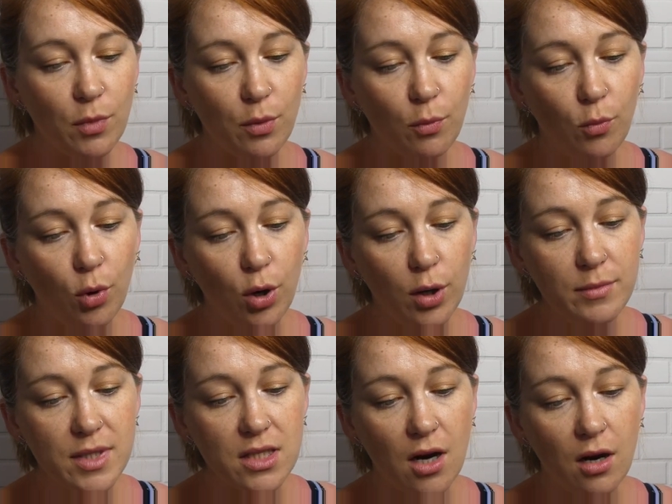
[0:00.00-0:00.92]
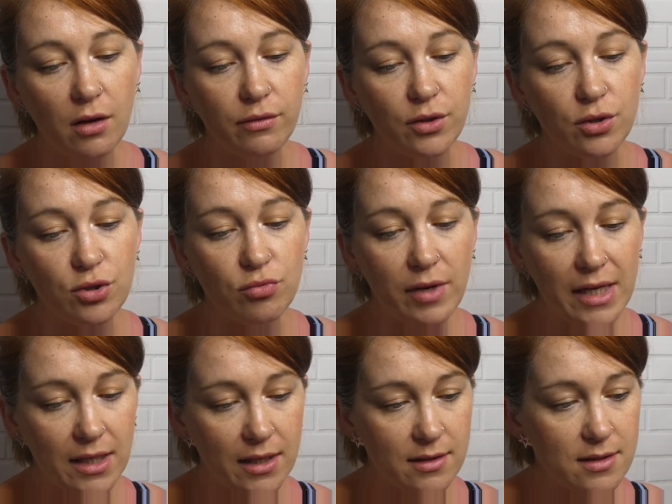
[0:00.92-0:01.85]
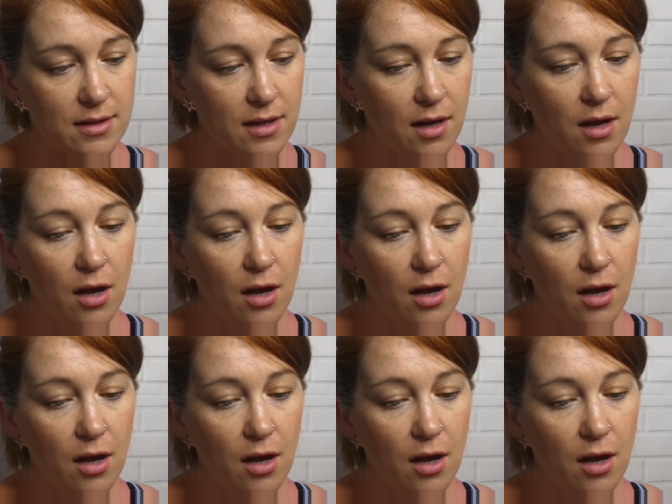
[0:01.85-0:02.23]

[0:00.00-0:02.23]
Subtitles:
with warm star-infused radiance.